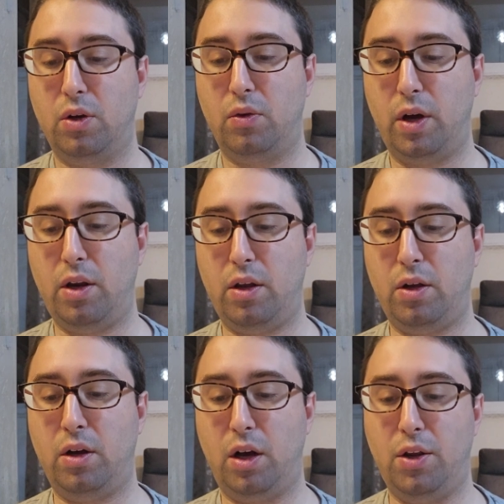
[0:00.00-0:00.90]
Right?
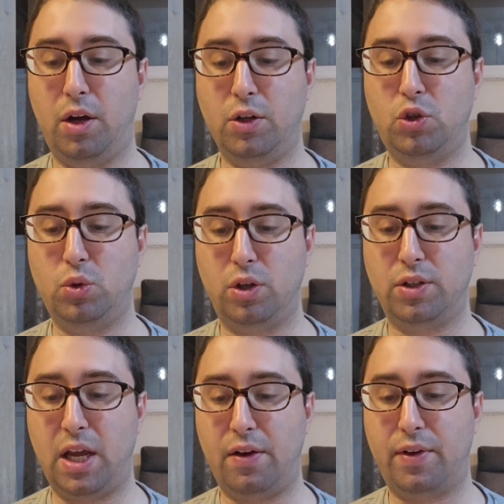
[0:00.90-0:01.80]
A non-Jew
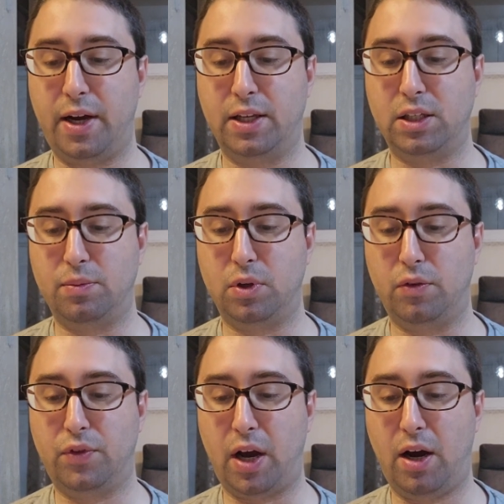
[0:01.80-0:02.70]
doesn't have a concept
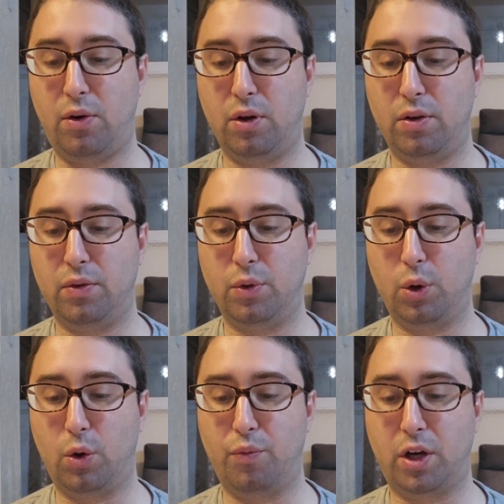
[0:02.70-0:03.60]
of Torah,
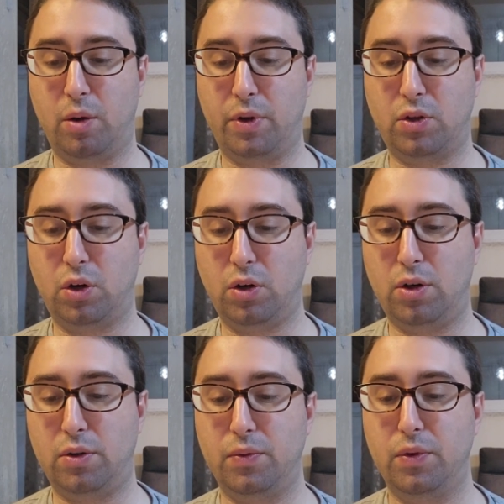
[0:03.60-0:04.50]
of becoming
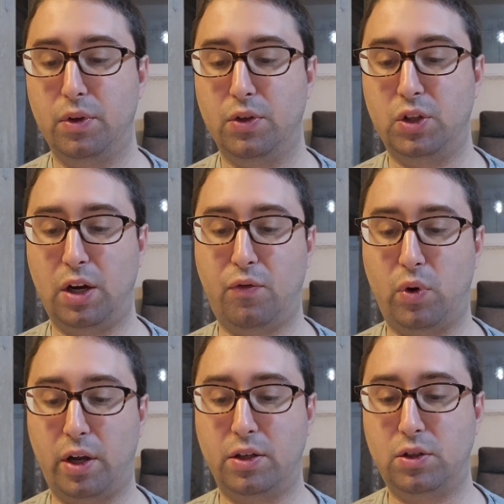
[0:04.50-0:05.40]
Torah. So
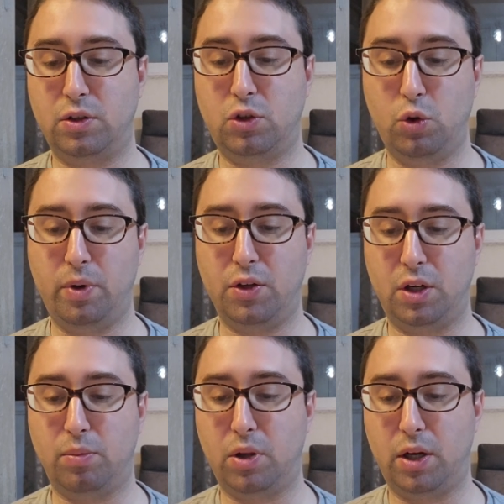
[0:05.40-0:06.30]
therefore, he has tuma
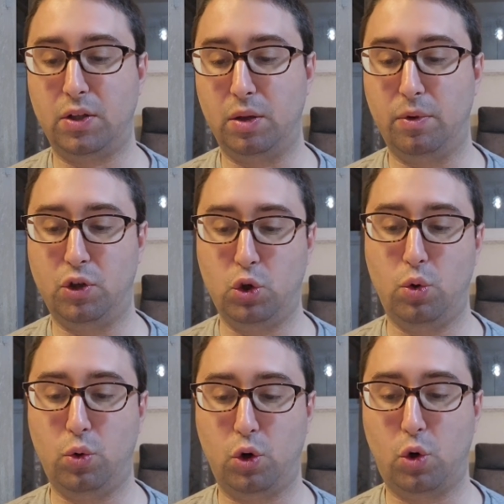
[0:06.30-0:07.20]
doesn't apply to him. A
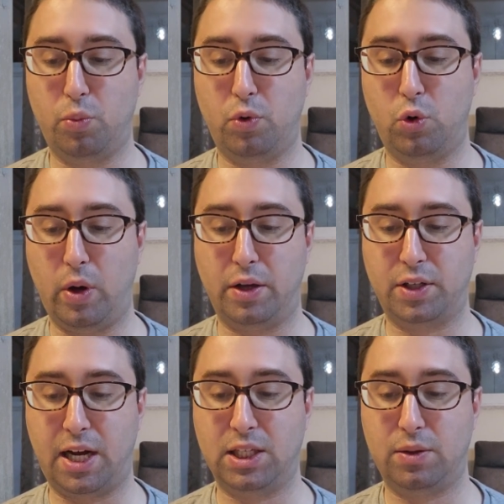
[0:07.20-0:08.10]
Jew who, who has
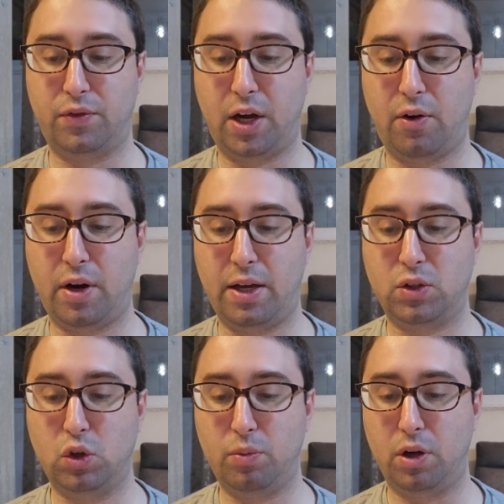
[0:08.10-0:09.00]
a concept of Torah
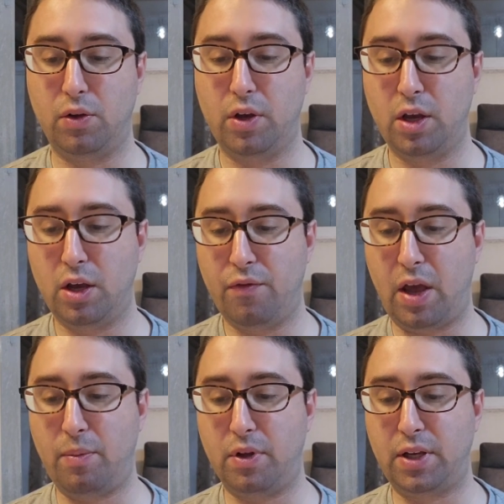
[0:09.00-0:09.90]
has tuma.
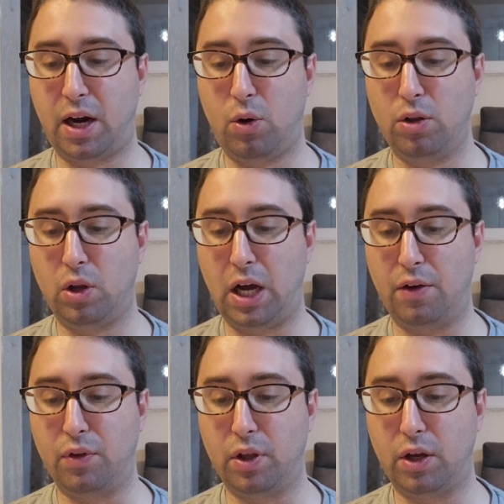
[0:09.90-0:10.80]
Vema tarod
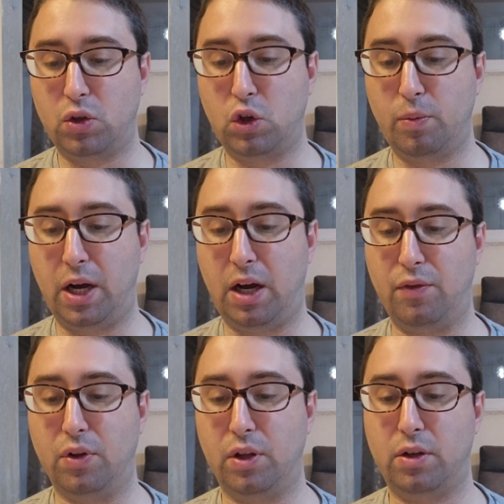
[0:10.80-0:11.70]
lahavilei, tuma
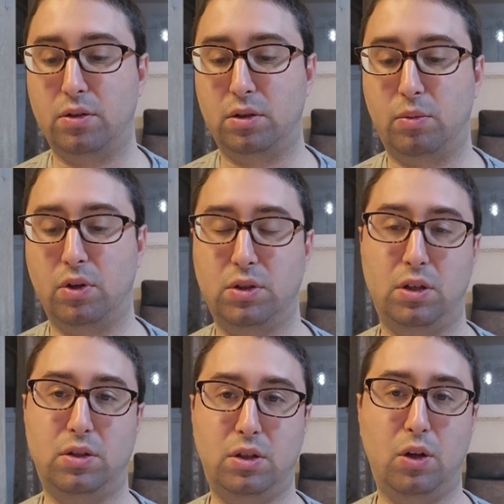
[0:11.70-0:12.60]
havilei. Somebody I
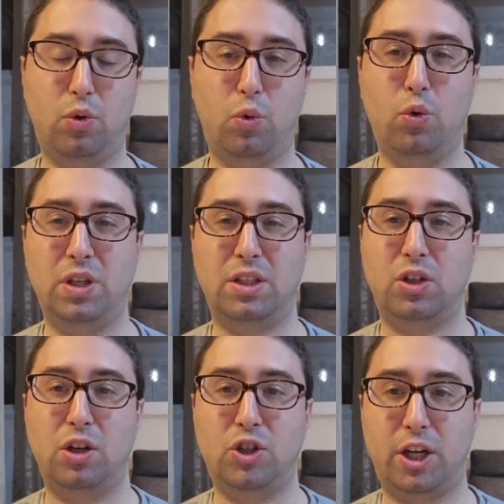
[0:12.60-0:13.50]
said, still, who, who says it's
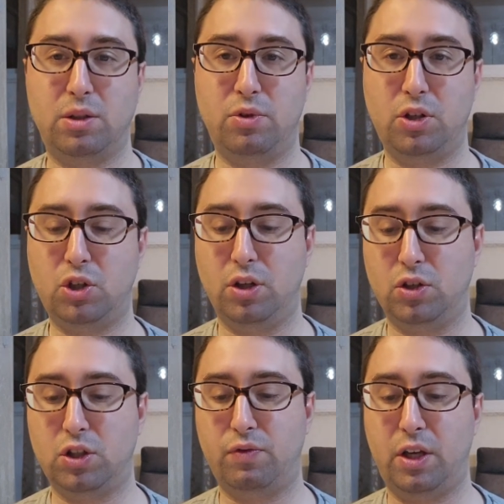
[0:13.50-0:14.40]
a good juxtaposition?
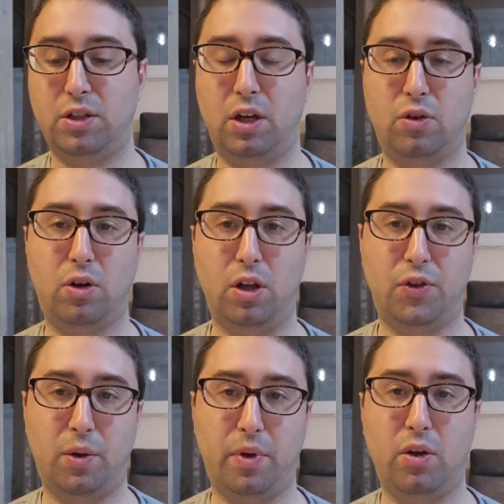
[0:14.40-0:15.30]
Just if he said Torah
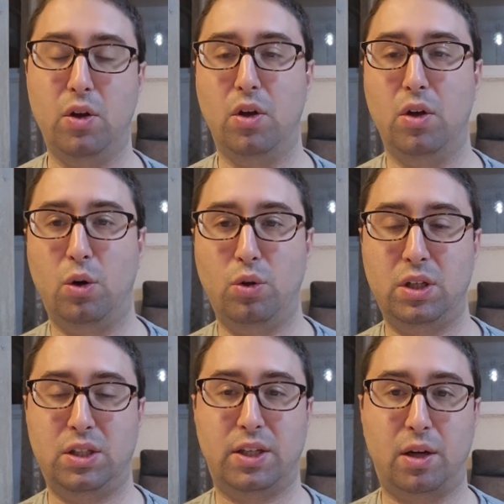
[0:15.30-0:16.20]
Tommy. Who
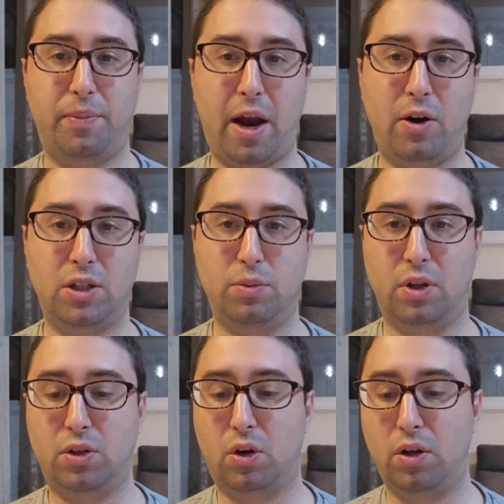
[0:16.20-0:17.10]
says it's a comparison
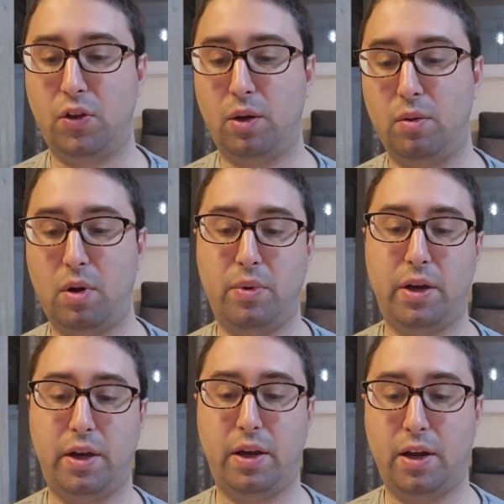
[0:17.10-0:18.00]
between the Torah and the Tommy? Maybe
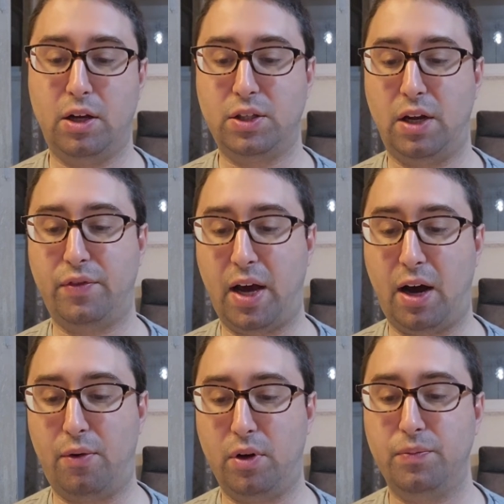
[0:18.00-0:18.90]
he, he doesn't have
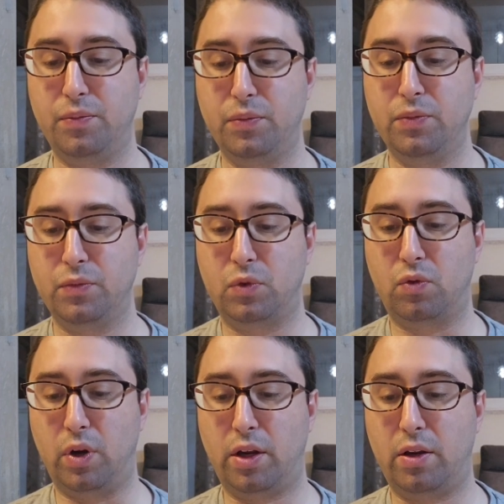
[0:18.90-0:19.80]
tara
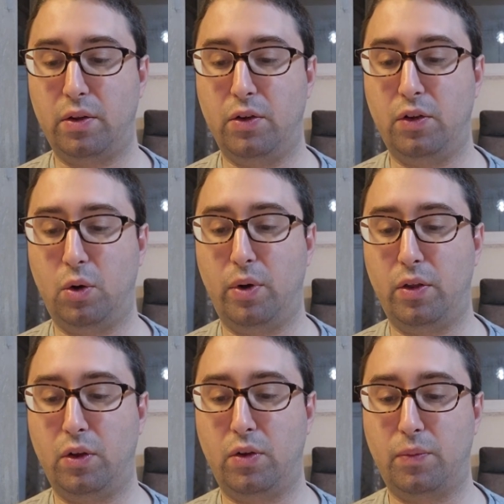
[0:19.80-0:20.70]
right? There's no way.
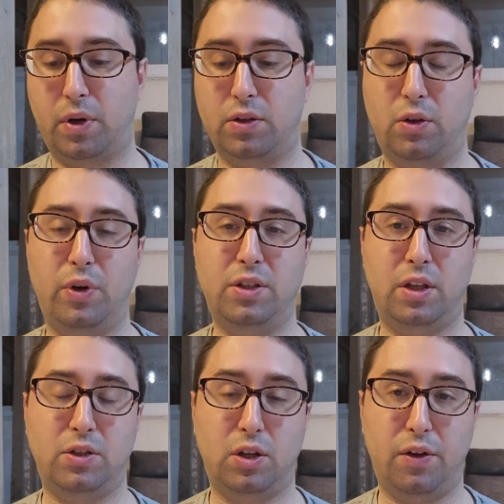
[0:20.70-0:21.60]
The, the
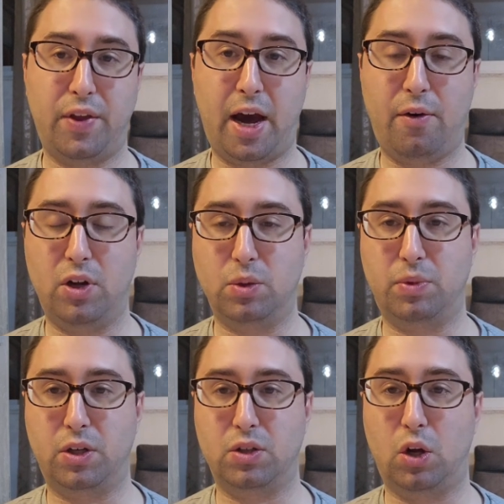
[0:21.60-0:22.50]
reason he's not have Torah is
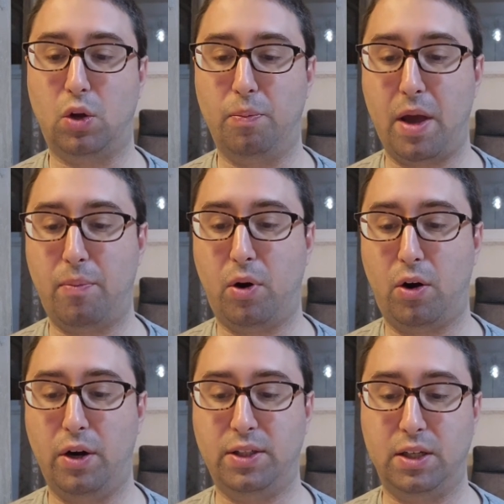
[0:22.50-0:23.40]
because the whole May
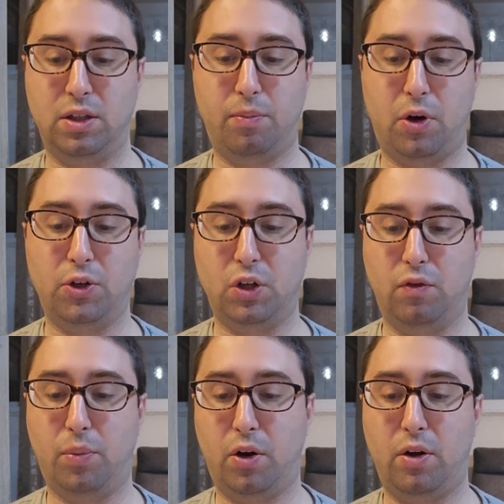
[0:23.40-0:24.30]
Parah, it says in the Parsha
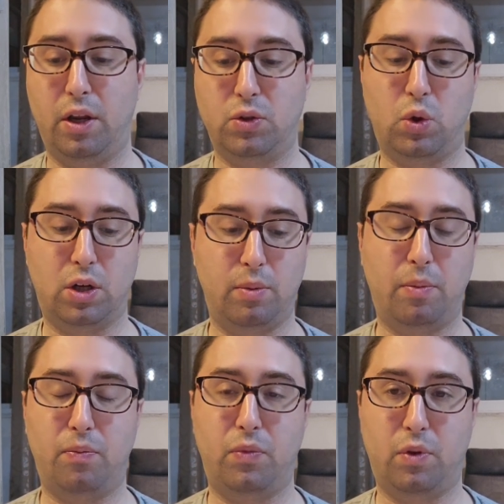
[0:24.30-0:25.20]
of Parah that it's talking
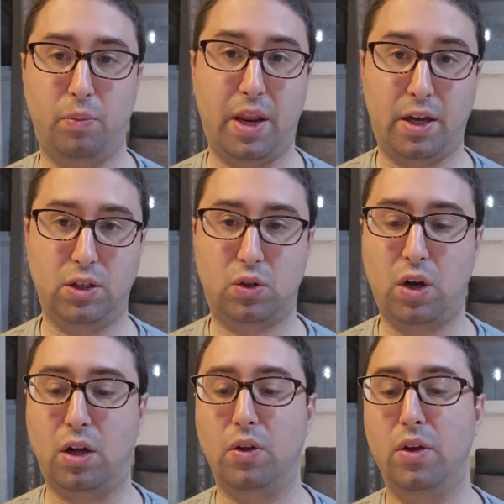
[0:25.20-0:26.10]
about the Bnei
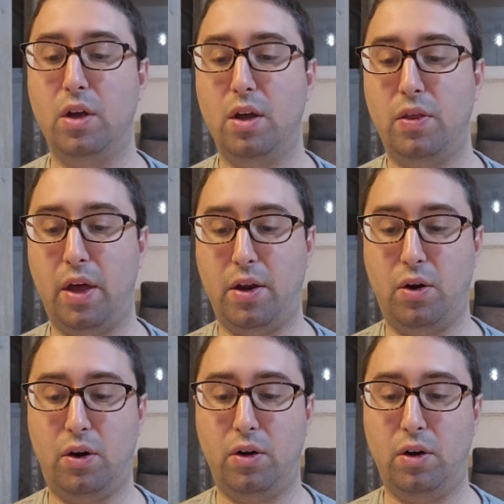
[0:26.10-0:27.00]
Yisrael that
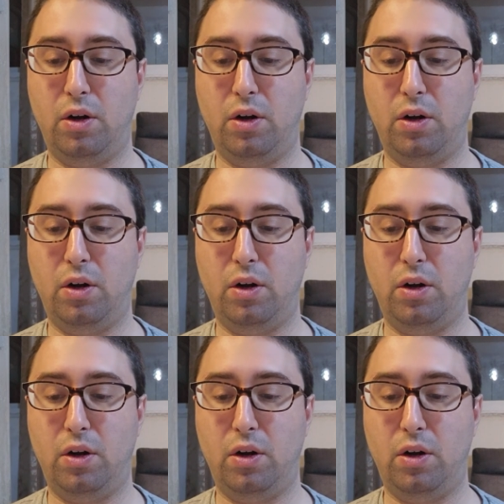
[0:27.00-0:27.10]
you're